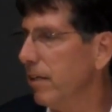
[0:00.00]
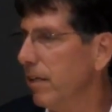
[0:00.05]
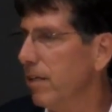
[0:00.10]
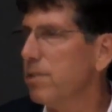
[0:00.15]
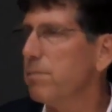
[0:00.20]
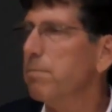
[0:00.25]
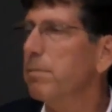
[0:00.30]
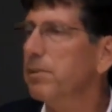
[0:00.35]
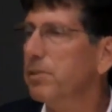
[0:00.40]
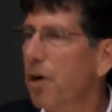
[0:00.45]

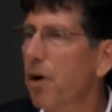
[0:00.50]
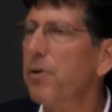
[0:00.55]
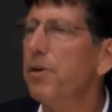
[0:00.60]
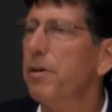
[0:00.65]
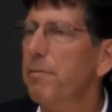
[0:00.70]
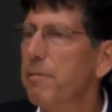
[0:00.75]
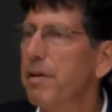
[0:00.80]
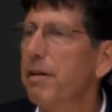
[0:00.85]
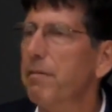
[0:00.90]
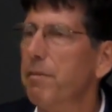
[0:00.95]
it's below
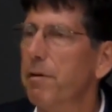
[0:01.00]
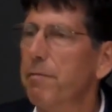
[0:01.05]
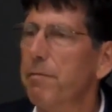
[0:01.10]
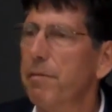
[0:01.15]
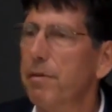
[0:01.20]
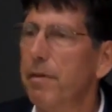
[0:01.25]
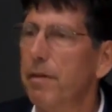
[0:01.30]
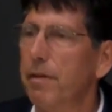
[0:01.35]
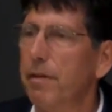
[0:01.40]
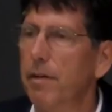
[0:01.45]
your minimum.
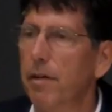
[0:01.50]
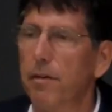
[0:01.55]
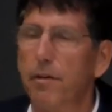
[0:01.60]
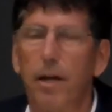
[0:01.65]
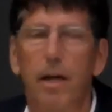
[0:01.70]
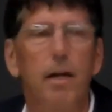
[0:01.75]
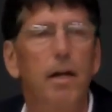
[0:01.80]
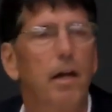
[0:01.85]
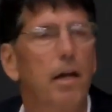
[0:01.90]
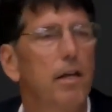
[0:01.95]

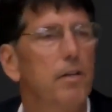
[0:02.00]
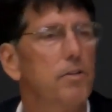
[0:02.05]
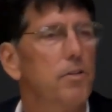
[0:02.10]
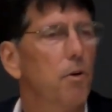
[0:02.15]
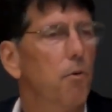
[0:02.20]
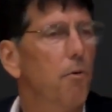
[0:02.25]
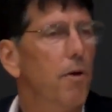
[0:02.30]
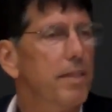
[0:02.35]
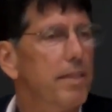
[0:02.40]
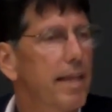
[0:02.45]
Okay. And
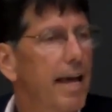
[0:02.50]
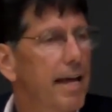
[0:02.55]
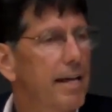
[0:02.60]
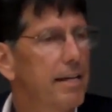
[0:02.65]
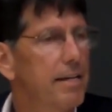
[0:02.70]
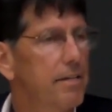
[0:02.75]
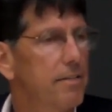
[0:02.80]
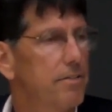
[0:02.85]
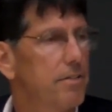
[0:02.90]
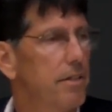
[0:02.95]
so what that
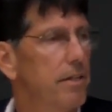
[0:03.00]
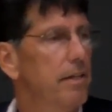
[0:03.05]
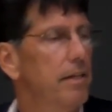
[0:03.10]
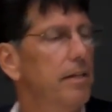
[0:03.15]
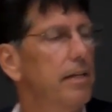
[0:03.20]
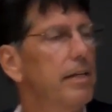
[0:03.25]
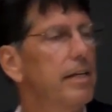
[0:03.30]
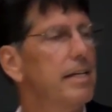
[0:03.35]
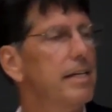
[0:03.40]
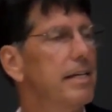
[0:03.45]
is
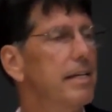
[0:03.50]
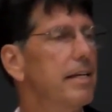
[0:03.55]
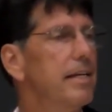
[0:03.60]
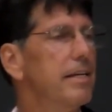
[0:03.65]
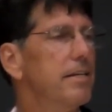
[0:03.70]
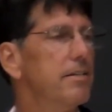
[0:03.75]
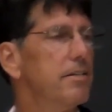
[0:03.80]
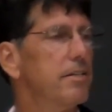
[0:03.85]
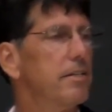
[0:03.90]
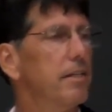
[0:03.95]

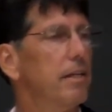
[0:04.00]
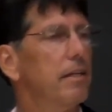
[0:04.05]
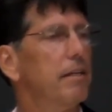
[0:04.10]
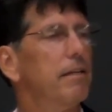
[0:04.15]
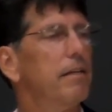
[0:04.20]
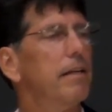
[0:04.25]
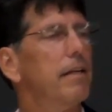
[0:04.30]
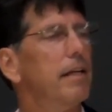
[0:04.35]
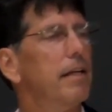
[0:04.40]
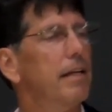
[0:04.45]

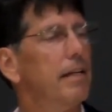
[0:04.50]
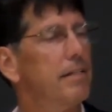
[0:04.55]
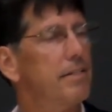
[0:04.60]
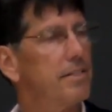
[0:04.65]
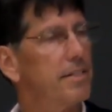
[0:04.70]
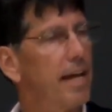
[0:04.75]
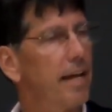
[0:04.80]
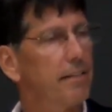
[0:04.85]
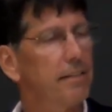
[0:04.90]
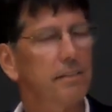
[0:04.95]
and
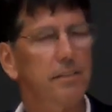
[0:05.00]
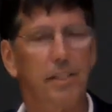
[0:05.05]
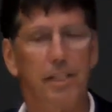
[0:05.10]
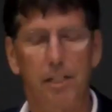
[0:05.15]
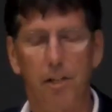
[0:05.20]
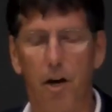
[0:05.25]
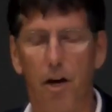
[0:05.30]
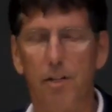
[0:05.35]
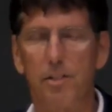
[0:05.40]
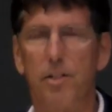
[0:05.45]
it's technically
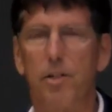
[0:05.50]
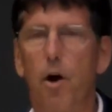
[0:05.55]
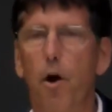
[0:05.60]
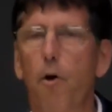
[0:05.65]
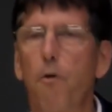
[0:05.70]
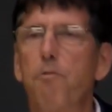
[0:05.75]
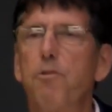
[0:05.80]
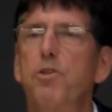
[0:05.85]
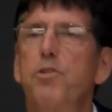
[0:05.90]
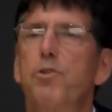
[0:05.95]
called an
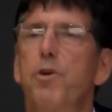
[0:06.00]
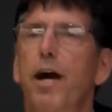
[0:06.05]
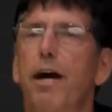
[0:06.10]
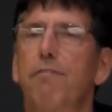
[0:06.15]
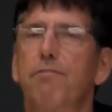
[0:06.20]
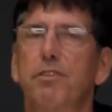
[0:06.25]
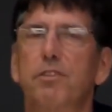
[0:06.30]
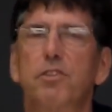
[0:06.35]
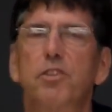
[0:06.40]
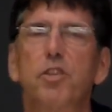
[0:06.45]

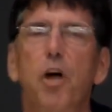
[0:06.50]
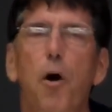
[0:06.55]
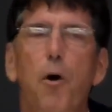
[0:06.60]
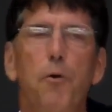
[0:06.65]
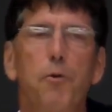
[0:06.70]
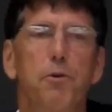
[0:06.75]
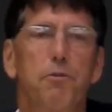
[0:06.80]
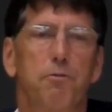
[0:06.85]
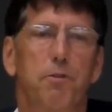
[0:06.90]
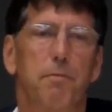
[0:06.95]
overdraft
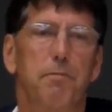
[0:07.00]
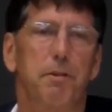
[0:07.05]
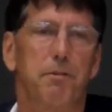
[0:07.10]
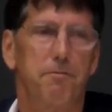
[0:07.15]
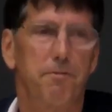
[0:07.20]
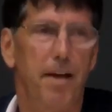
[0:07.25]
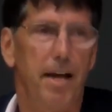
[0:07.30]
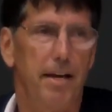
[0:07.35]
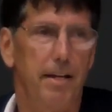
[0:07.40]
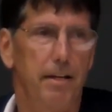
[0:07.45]
loan from the
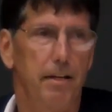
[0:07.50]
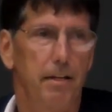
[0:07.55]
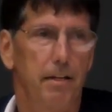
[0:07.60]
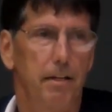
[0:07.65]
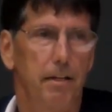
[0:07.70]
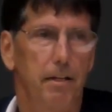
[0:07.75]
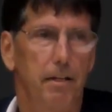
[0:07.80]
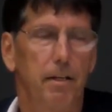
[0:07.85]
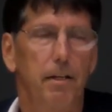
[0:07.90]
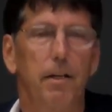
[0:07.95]
Fed.
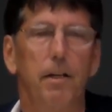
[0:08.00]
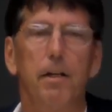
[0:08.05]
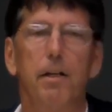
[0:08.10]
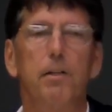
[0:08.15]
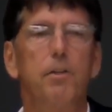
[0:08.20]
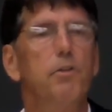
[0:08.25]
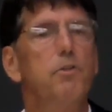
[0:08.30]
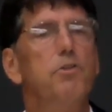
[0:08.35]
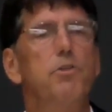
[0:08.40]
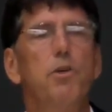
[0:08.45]

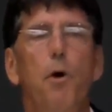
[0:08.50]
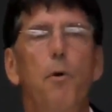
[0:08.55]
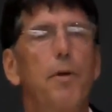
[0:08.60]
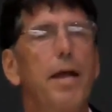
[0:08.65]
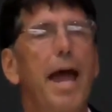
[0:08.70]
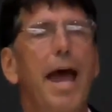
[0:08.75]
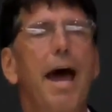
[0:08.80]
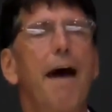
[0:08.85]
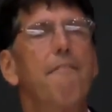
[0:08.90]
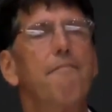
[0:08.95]
You don't
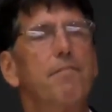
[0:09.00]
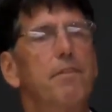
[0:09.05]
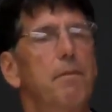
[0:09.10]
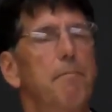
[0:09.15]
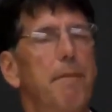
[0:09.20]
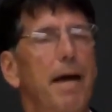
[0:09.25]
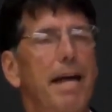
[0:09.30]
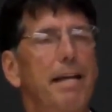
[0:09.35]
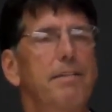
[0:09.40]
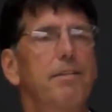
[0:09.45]
have, the
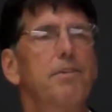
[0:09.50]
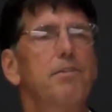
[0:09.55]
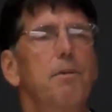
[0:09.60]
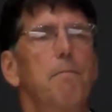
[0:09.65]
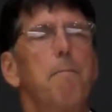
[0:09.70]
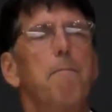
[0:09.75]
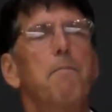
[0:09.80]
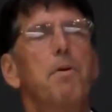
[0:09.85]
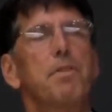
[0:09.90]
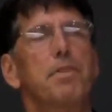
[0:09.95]
bank
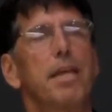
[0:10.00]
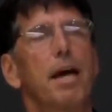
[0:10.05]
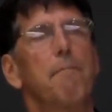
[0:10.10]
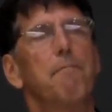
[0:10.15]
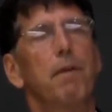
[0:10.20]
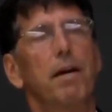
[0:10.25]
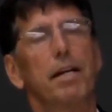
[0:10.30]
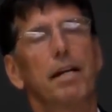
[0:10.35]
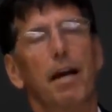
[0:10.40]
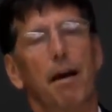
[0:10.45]
doesn't put
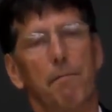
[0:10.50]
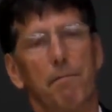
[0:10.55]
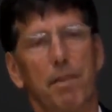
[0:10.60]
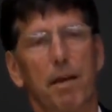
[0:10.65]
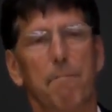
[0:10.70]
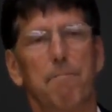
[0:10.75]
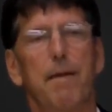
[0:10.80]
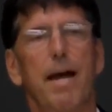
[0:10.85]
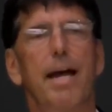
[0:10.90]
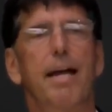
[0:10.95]
that money up.
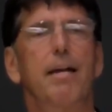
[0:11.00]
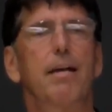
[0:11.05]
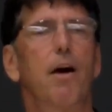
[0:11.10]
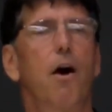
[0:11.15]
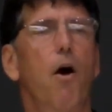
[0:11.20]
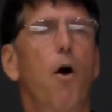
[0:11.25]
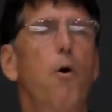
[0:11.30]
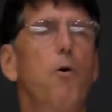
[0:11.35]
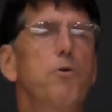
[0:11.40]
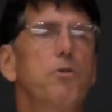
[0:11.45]
That bank
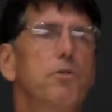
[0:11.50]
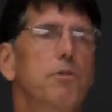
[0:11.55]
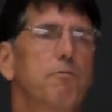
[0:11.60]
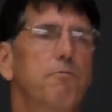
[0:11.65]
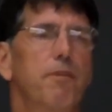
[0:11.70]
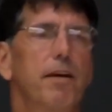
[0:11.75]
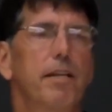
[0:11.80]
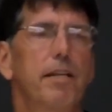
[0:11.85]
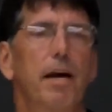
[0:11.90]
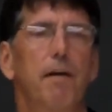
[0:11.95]
owes the
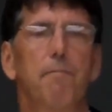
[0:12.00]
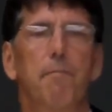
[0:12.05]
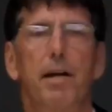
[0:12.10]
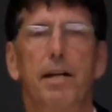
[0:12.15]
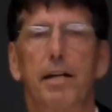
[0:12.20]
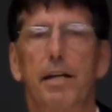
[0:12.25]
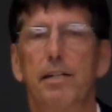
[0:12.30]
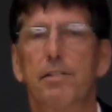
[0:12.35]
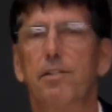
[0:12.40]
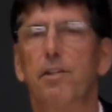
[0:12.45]
Fed that
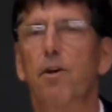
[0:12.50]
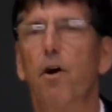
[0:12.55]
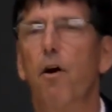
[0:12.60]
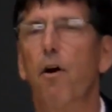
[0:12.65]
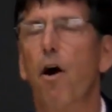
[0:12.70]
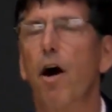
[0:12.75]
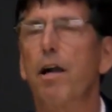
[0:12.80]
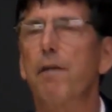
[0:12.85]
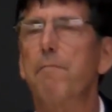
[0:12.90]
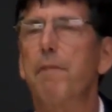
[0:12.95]
money. It's an
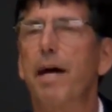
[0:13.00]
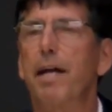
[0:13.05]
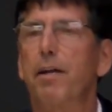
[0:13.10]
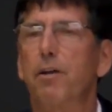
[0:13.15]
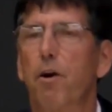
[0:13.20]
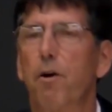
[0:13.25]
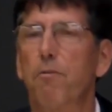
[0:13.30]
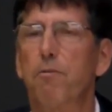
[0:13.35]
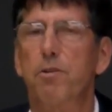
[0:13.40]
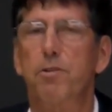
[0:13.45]

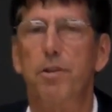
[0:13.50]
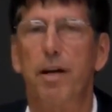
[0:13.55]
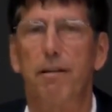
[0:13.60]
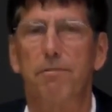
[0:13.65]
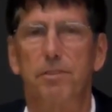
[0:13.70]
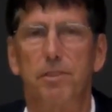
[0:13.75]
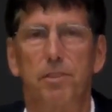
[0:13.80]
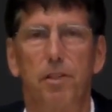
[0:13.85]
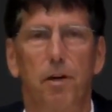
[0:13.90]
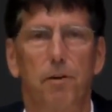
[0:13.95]
automatic
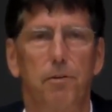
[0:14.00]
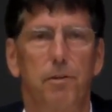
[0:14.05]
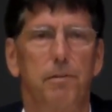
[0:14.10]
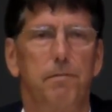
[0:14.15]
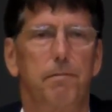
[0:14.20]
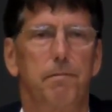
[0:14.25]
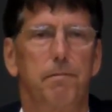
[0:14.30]
overdraft loan.